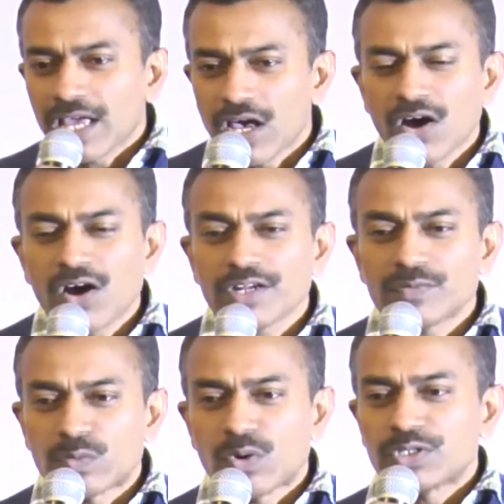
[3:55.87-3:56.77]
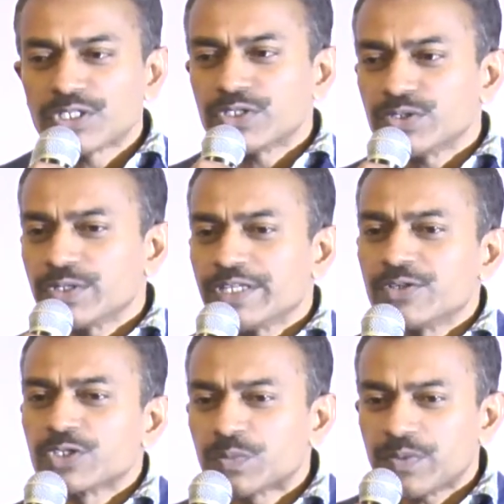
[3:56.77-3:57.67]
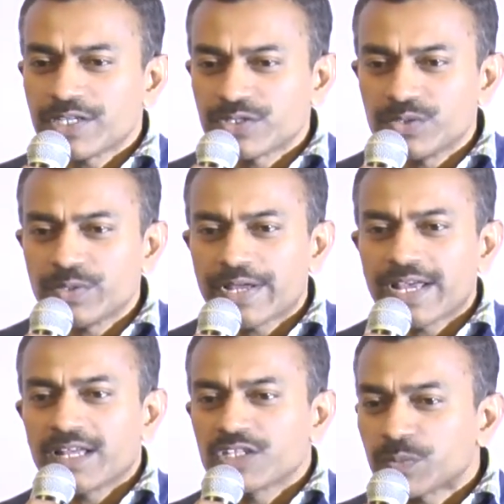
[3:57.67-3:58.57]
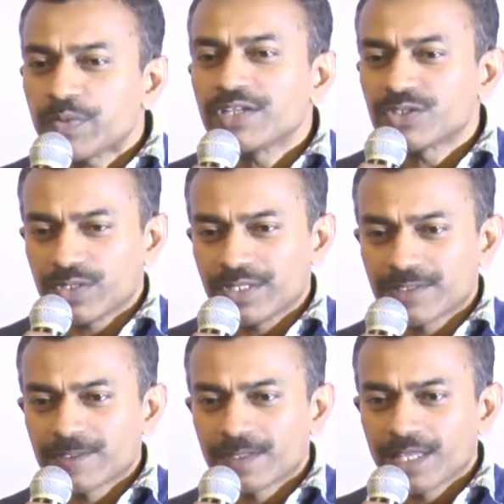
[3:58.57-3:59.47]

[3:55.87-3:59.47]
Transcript: God wanted to, speak to us.